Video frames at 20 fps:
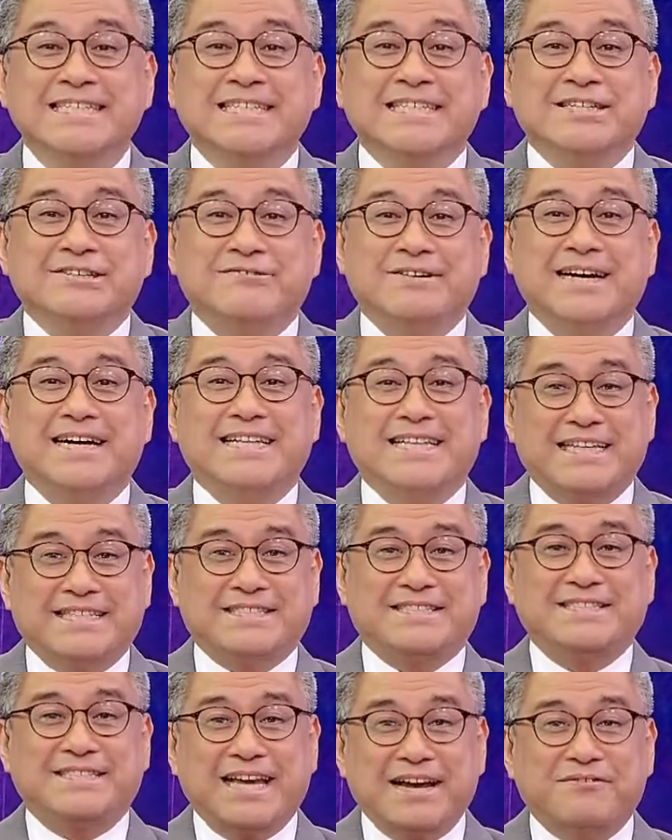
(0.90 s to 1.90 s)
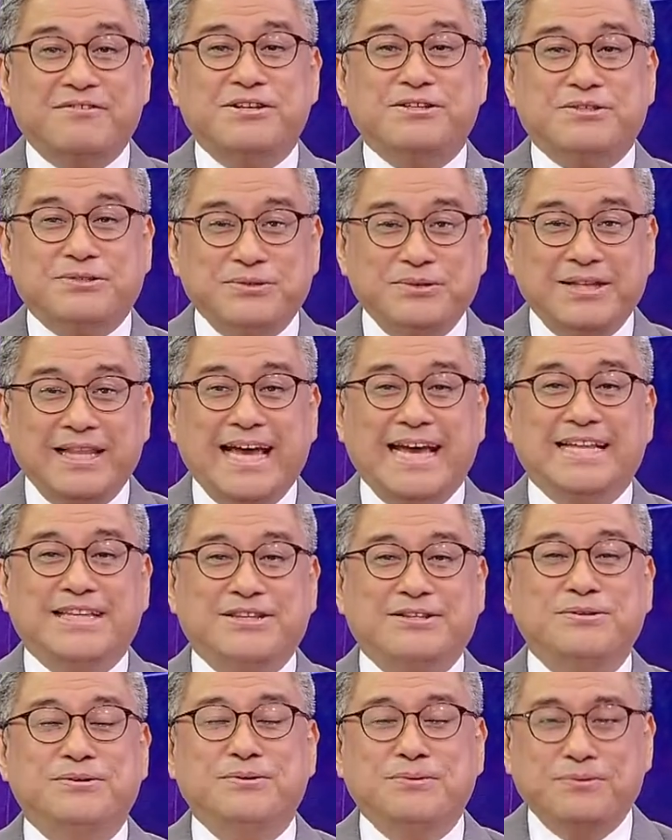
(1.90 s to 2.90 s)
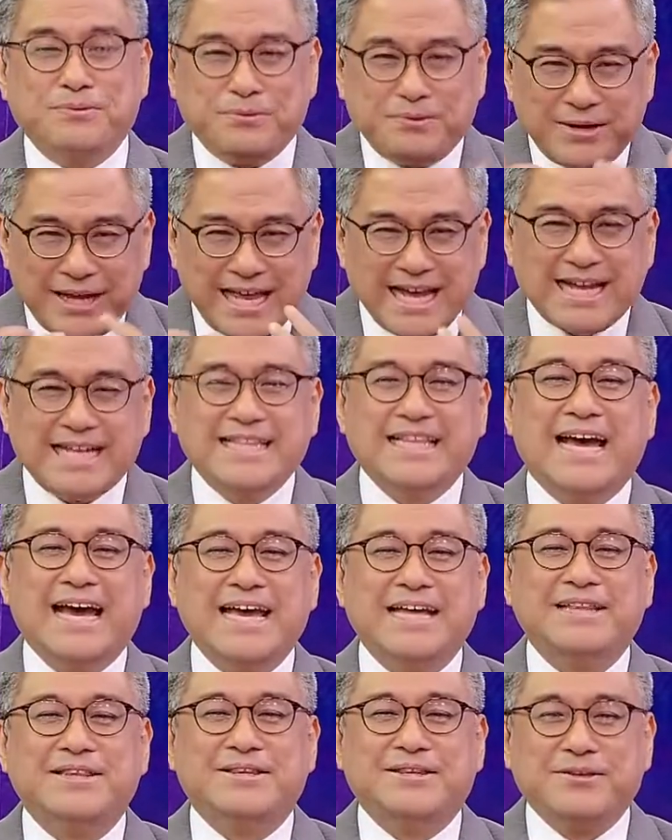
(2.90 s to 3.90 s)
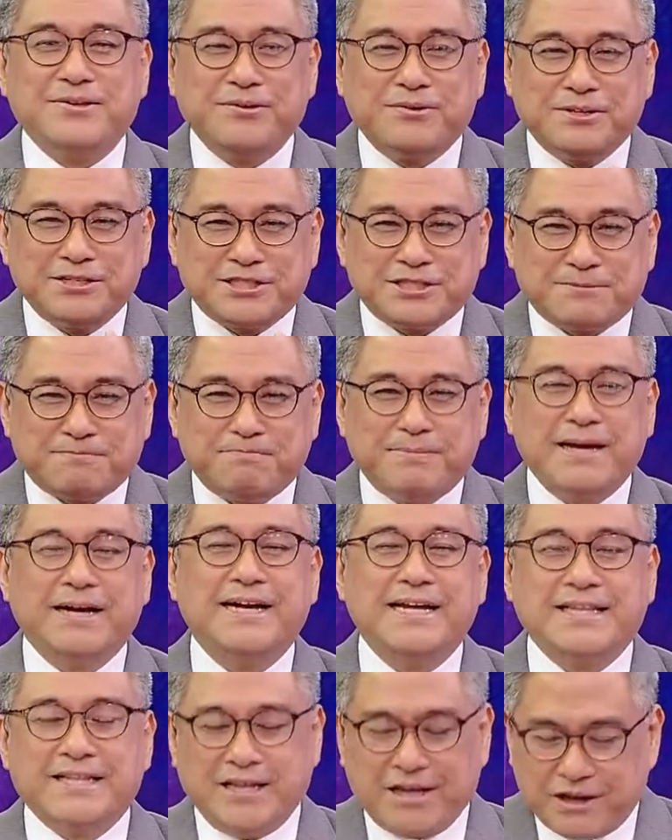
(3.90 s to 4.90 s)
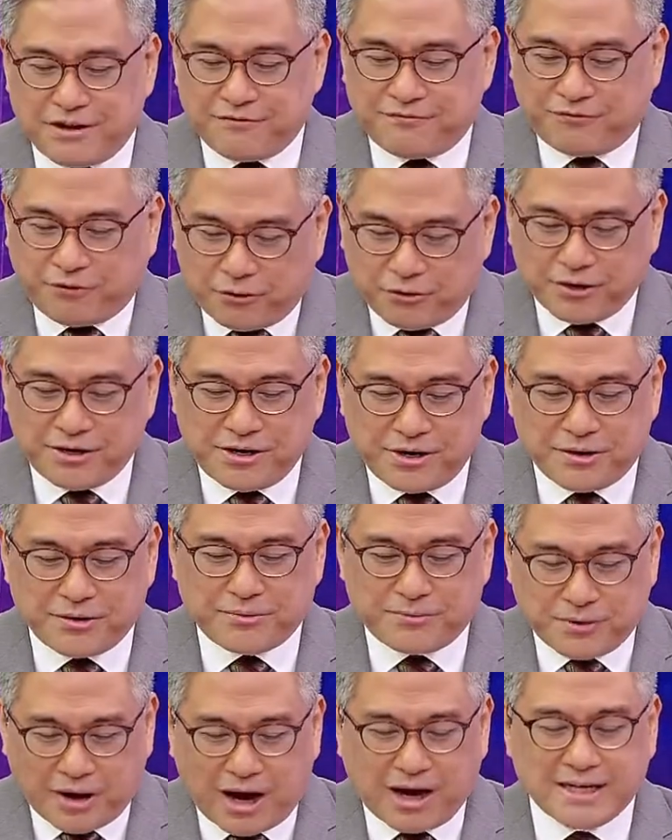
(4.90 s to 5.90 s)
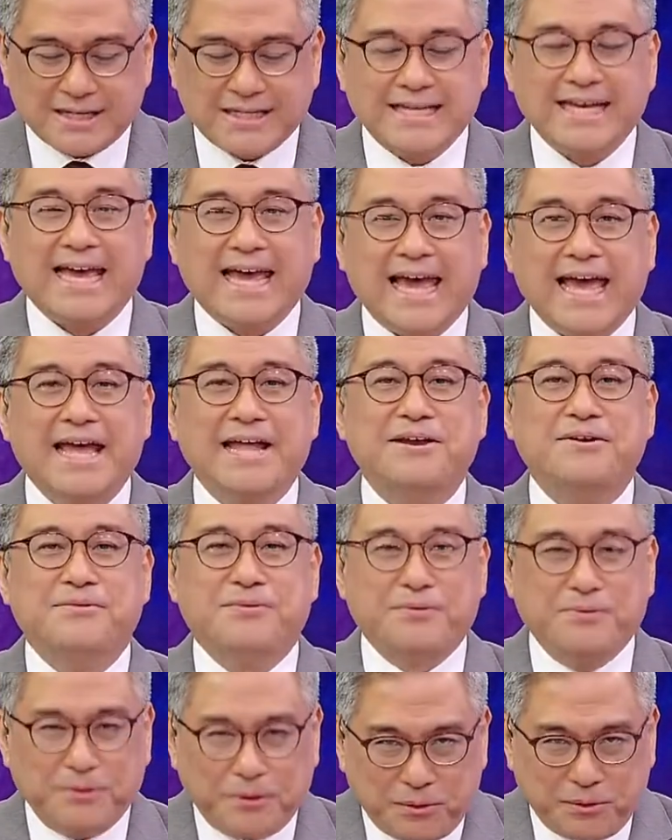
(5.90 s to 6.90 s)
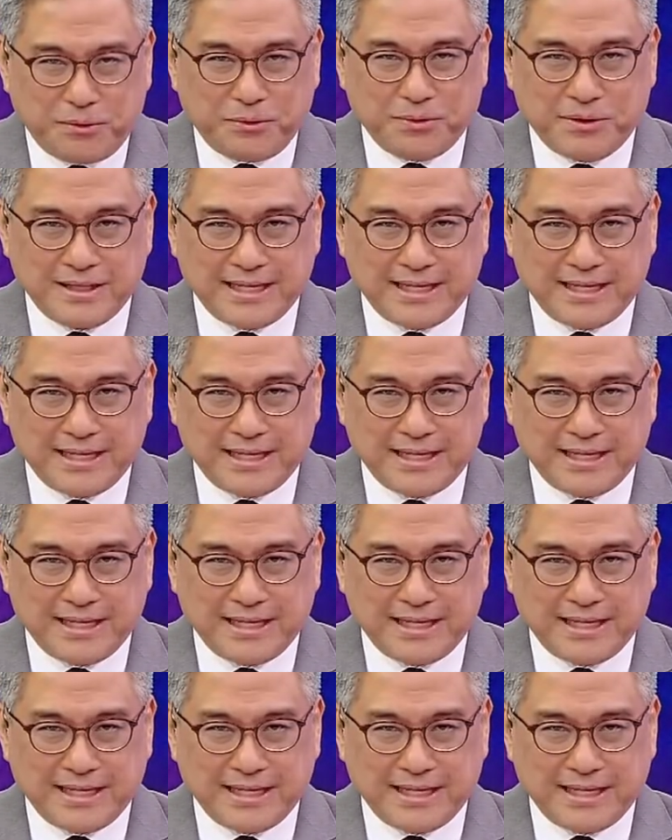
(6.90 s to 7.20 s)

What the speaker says: Well, it's never too late to reignite your spirit for rock and roll.